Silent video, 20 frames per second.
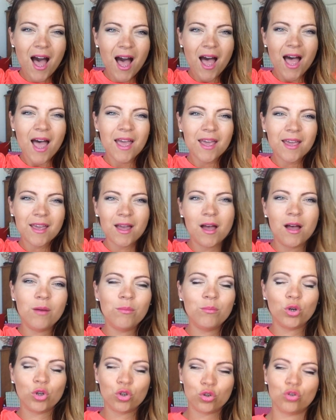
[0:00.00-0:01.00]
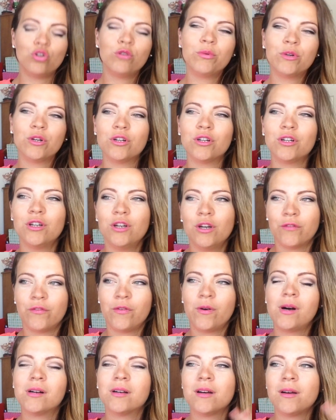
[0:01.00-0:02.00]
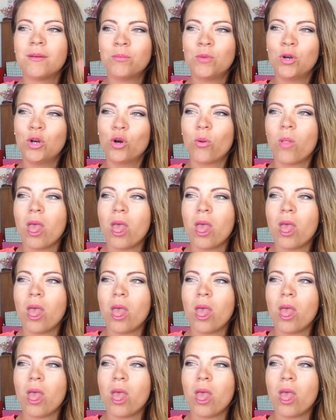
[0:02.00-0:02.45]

I am uber, fulcum,